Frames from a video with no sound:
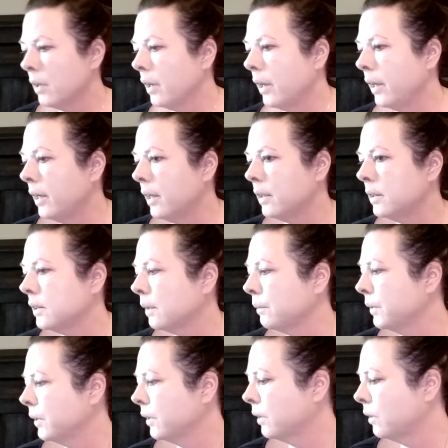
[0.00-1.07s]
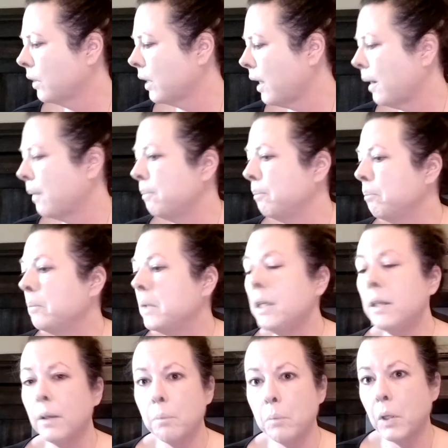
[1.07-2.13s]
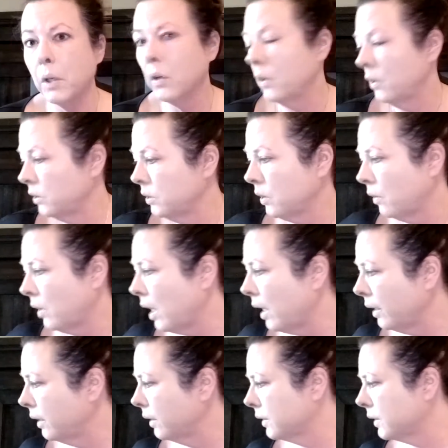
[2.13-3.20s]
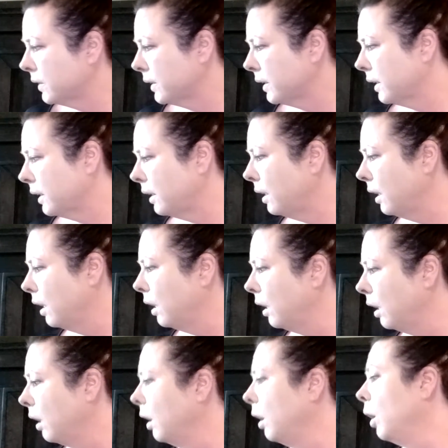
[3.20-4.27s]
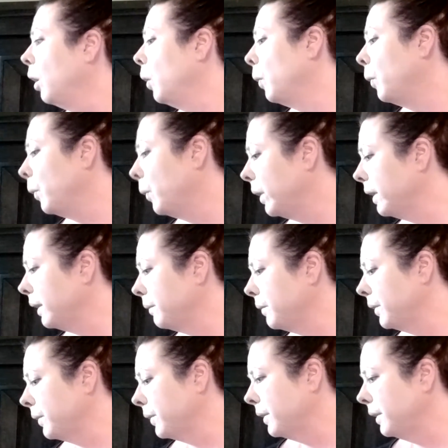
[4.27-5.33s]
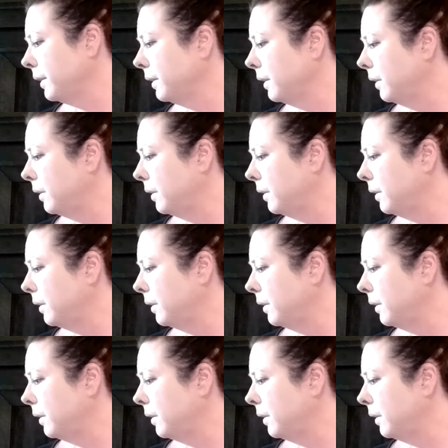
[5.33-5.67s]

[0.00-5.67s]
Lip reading: and I'm going to grab me a mirror so I can see what I'm doing.